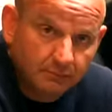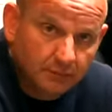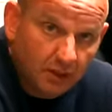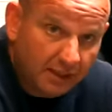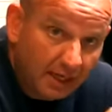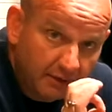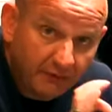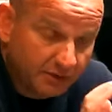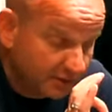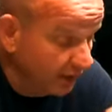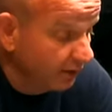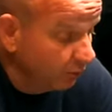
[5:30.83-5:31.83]
I can't even
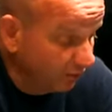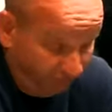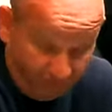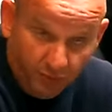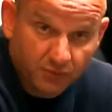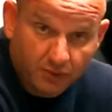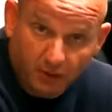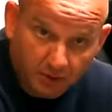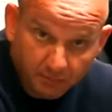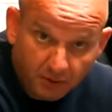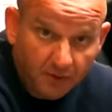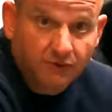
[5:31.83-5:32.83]
tell you what it feels like.
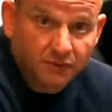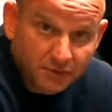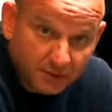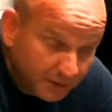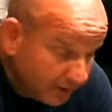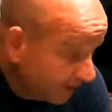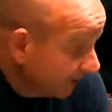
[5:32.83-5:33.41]
I'm not interested.